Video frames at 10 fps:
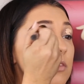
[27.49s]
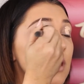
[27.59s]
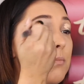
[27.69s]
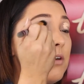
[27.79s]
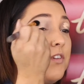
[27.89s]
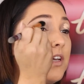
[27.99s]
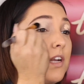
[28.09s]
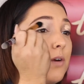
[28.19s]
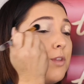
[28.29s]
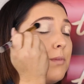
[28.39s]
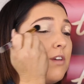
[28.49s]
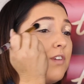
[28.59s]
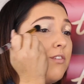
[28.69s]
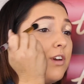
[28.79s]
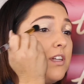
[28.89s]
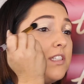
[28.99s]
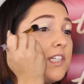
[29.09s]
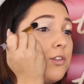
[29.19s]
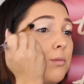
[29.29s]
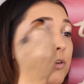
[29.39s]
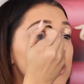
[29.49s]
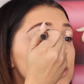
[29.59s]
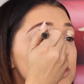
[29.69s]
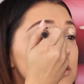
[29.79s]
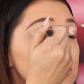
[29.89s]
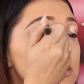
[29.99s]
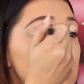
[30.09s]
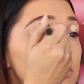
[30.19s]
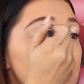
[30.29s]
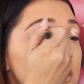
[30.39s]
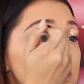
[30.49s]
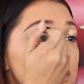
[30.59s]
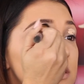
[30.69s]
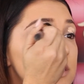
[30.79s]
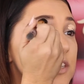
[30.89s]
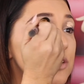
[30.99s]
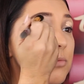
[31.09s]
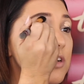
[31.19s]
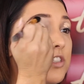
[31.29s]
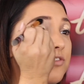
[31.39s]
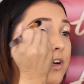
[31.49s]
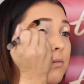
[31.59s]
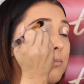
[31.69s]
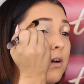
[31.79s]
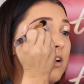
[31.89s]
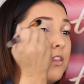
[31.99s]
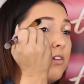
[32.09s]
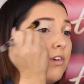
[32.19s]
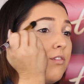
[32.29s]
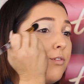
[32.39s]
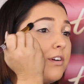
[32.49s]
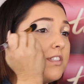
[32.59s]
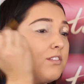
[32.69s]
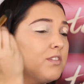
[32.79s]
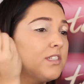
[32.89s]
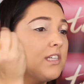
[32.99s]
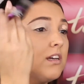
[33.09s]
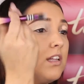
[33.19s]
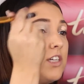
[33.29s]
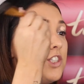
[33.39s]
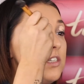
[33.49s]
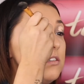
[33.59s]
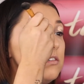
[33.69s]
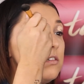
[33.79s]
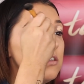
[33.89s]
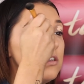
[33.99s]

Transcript: I'm buffing it out with my favorite concealer brush, the double-ended concealer brush from the Rainforest of the Sea collection.